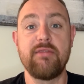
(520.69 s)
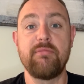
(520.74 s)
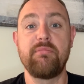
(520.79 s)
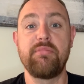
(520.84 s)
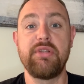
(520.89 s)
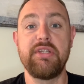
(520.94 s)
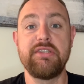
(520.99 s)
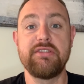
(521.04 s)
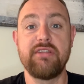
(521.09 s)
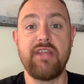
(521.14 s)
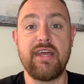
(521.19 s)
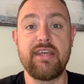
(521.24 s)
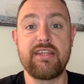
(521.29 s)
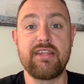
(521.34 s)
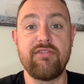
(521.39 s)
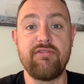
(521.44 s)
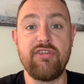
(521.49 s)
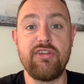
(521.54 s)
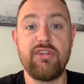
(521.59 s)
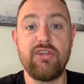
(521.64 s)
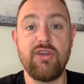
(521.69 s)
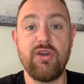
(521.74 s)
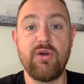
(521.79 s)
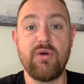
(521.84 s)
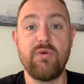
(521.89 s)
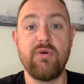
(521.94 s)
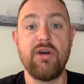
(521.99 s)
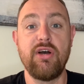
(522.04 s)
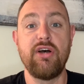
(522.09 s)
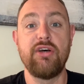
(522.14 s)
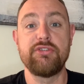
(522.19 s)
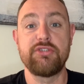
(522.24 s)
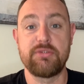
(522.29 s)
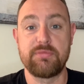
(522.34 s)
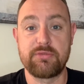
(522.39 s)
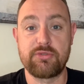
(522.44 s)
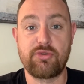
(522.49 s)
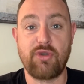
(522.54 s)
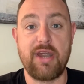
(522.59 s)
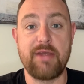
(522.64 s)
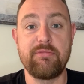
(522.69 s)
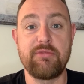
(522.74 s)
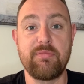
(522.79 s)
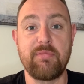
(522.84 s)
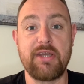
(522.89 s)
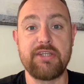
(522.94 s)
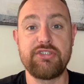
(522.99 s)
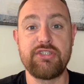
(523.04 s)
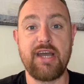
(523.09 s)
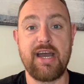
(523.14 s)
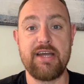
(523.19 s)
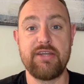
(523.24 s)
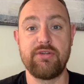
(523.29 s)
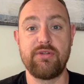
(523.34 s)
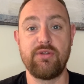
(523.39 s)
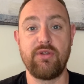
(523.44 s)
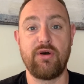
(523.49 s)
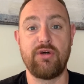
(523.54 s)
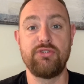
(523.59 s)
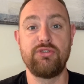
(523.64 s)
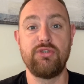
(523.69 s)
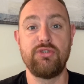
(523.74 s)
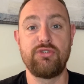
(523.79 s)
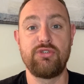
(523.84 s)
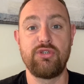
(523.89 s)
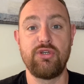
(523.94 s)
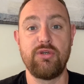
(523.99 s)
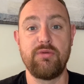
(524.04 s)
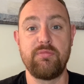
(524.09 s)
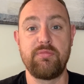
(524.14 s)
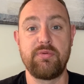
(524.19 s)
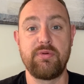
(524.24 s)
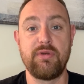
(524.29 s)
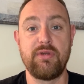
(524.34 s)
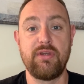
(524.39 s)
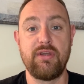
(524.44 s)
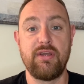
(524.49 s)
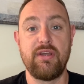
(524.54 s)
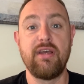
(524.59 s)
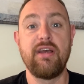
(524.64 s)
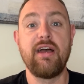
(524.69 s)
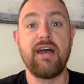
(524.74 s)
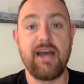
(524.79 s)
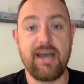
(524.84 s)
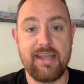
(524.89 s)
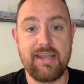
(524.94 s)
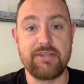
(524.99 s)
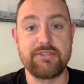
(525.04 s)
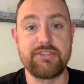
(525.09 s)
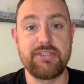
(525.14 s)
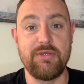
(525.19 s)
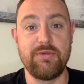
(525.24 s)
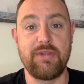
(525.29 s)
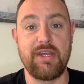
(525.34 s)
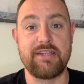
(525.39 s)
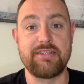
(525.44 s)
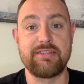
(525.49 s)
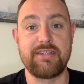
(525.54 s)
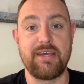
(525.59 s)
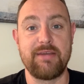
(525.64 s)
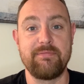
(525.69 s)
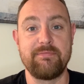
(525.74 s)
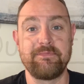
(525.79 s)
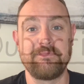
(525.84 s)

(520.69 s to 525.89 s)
please like the video, subscribe to my channel on YouTube, and I'll see you next time.